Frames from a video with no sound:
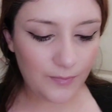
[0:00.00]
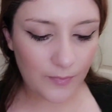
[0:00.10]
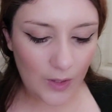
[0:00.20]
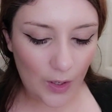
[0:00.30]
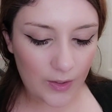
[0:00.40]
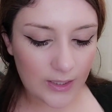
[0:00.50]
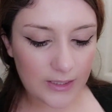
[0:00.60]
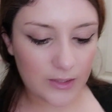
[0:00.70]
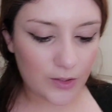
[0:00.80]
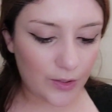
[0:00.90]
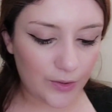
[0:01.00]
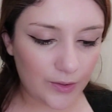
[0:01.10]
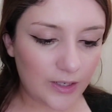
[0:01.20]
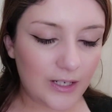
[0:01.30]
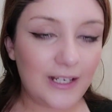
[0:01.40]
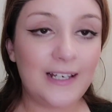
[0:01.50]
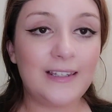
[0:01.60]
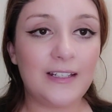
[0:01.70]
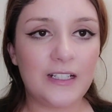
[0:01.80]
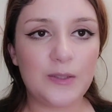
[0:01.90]
Okay, so the
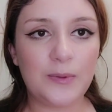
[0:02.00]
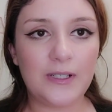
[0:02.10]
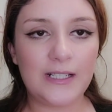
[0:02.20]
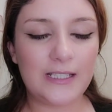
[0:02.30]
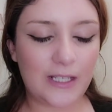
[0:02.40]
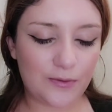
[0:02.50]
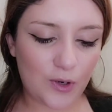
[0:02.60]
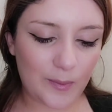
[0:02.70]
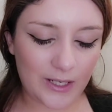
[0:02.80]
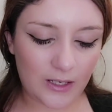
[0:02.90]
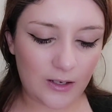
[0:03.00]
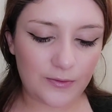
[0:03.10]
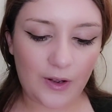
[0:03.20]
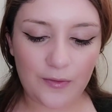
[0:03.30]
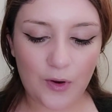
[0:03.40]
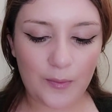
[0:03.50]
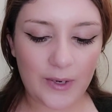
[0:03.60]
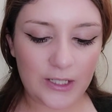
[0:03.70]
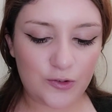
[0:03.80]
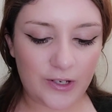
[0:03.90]
next part is I've got my glove, I've got my
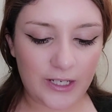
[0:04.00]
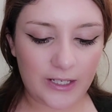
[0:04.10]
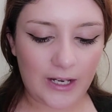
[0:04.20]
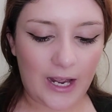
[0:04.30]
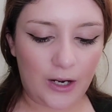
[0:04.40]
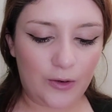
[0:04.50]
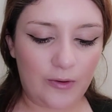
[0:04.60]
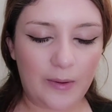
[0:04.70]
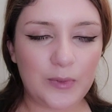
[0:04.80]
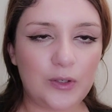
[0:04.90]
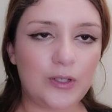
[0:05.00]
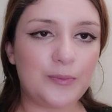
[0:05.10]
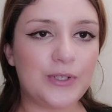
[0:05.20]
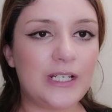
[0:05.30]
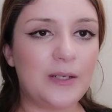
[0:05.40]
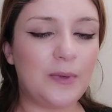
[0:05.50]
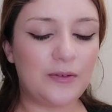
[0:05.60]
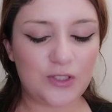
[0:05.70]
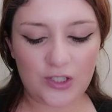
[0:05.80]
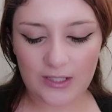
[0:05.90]
tray out. I'm not going to preheat my oven
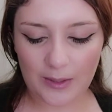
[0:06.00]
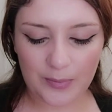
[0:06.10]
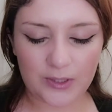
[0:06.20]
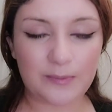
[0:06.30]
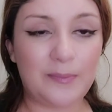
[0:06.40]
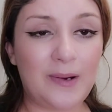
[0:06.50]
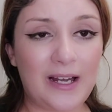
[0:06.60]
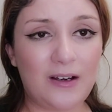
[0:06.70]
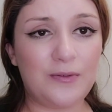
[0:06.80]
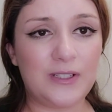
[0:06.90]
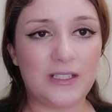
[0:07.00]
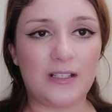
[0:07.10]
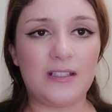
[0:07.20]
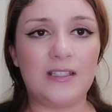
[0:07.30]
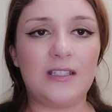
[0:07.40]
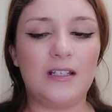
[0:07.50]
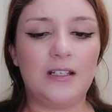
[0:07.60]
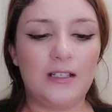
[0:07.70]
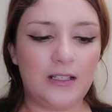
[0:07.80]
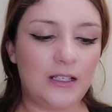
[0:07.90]
just yet, because my oven does
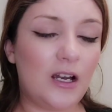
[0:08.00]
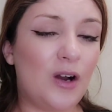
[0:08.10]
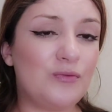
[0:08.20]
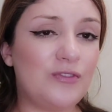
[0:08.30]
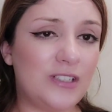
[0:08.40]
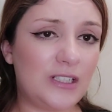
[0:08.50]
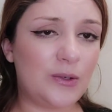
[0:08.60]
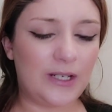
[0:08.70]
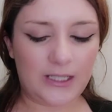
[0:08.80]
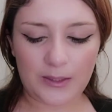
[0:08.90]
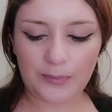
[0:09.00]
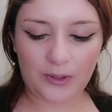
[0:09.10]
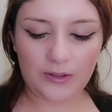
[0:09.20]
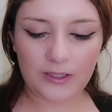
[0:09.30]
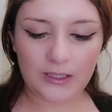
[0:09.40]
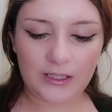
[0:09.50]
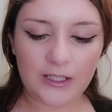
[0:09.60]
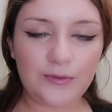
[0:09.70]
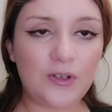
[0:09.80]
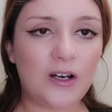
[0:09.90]
heat up really quickly. But if
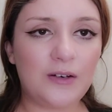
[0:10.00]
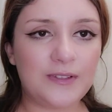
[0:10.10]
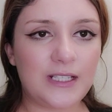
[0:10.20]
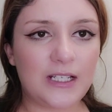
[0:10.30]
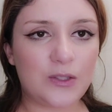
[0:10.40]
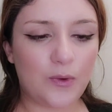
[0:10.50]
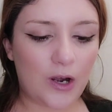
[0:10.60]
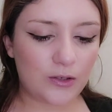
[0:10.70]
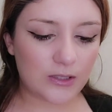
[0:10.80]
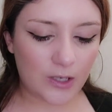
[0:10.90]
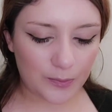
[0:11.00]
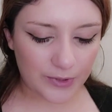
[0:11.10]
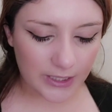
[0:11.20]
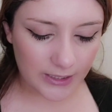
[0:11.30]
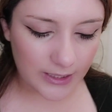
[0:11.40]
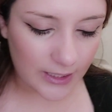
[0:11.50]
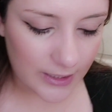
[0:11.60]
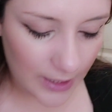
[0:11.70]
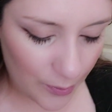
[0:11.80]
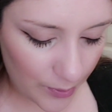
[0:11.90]
your oven takes a while, start preheating it
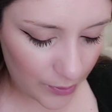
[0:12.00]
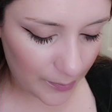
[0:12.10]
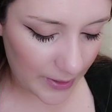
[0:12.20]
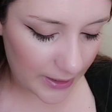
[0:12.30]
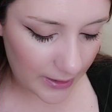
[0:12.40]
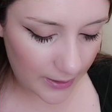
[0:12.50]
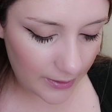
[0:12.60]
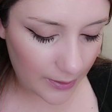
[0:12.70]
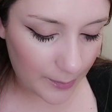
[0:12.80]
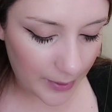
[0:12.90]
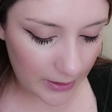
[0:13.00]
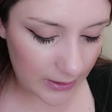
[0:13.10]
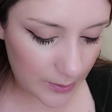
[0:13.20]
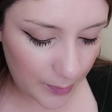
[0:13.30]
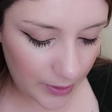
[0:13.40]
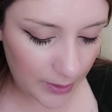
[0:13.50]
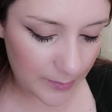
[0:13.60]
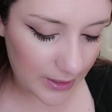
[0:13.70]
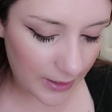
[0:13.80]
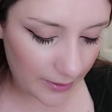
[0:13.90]
now while you're making the buns, putting them
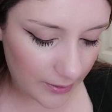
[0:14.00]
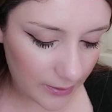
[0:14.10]
together.